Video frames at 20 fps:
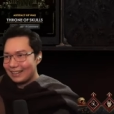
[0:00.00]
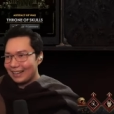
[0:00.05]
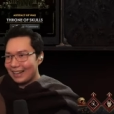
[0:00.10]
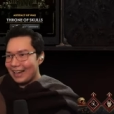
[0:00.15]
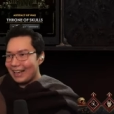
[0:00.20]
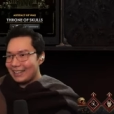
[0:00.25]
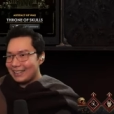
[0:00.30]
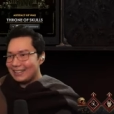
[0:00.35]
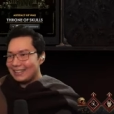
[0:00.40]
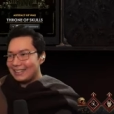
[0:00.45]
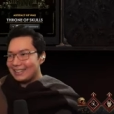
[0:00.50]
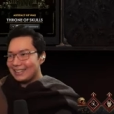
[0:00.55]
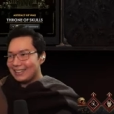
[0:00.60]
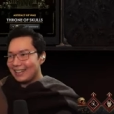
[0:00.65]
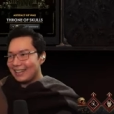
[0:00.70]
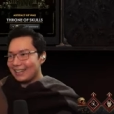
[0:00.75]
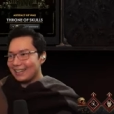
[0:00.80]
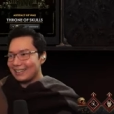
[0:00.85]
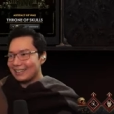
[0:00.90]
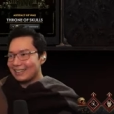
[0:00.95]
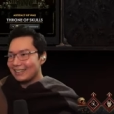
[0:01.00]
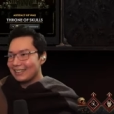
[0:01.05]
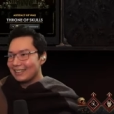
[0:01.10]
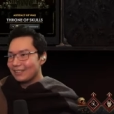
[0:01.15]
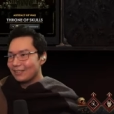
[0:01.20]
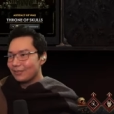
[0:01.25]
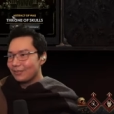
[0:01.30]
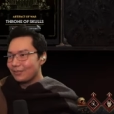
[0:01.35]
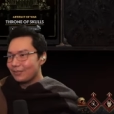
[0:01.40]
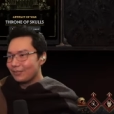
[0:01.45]
I deal like
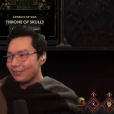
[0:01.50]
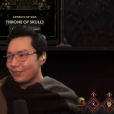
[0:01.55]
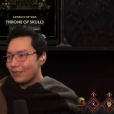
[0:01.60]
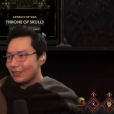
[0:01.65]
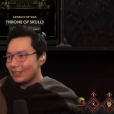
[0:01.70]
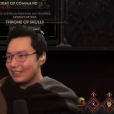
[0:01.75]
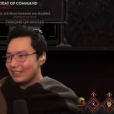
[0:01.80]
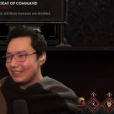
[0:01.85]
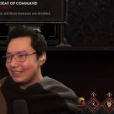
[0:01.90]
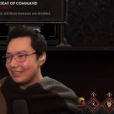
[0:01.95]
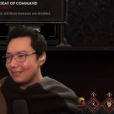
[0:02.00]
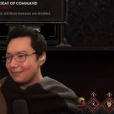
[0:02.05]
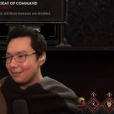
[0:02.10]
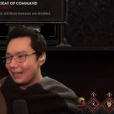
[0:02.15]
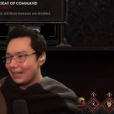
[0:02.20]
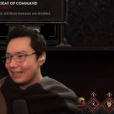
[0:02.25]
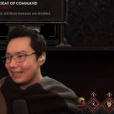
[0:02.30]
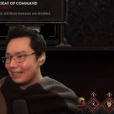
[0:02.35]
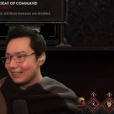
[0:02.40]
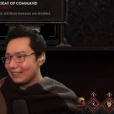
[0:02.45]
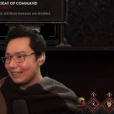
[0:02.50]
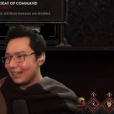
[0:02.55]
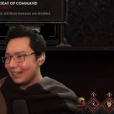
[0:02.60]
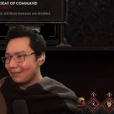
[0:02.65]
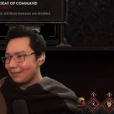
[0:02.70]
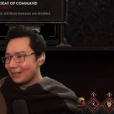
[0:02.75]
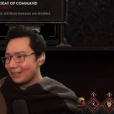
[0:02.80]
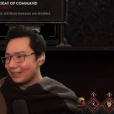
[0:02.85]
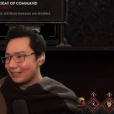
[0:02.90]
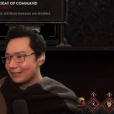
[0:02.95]
fourteen melee
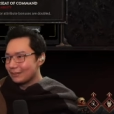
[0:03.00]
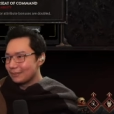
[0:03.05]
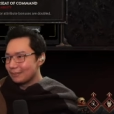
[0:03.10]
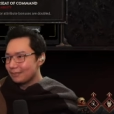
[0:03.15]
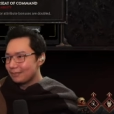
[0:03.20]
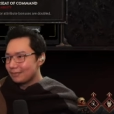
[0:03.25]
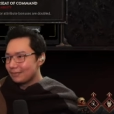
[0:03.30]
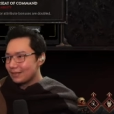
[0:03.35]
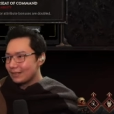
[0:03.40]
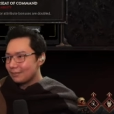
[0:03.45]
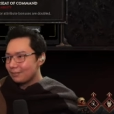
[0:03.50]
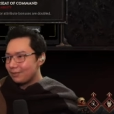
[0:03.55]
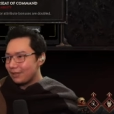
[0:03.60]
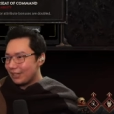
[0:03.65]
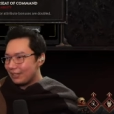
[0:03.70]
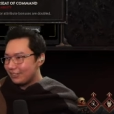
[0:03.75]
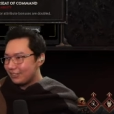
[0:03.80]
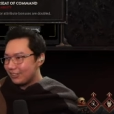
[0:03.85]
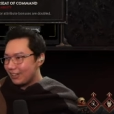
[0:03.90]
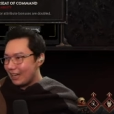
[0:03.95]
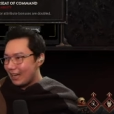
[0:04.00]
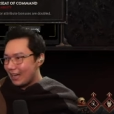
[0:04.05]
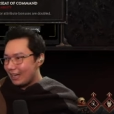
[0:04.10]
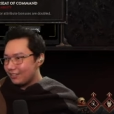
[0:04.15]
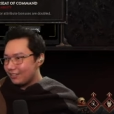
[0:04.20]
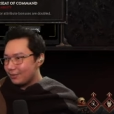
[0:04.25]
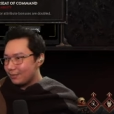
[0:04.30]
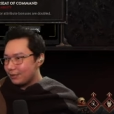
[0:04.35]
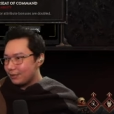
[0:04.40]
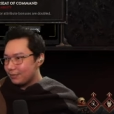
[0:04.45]
damage. Praetor
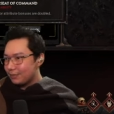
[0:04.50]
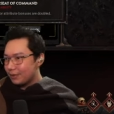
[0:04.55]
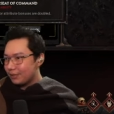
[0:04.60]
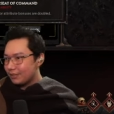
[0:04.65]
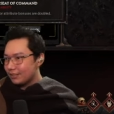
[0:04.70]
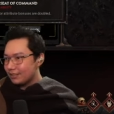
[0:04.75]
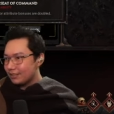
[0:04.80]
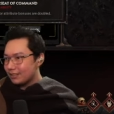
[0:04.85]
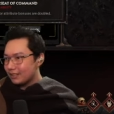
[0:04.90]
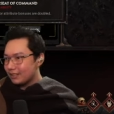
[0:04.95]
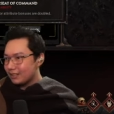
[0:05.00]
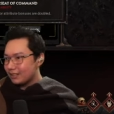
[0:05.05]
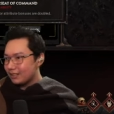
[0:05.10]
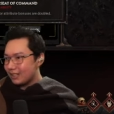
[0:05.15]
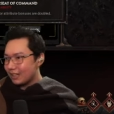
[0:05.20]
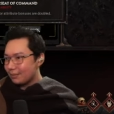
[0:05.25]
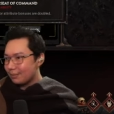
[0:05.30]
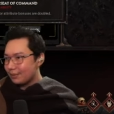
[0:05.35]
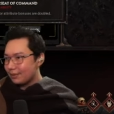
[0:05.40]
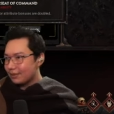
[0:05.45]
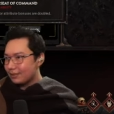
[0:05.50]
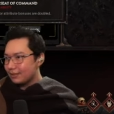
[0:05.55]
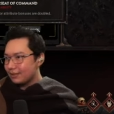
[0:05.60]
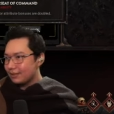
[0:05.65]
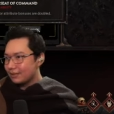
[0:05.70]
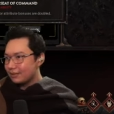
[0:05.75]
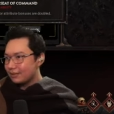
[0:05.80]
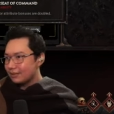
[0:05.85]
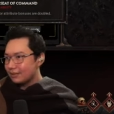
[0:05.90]
attribute bonuses are doubled?